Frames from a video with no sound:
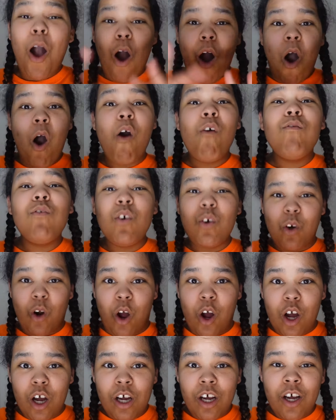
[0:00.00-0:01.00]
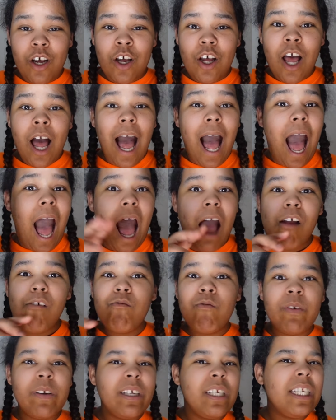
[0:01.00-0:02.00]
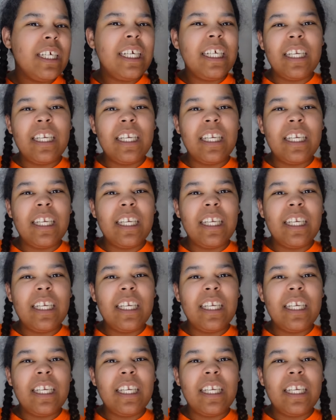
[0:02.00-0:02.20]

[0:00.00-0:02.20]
Overall, I really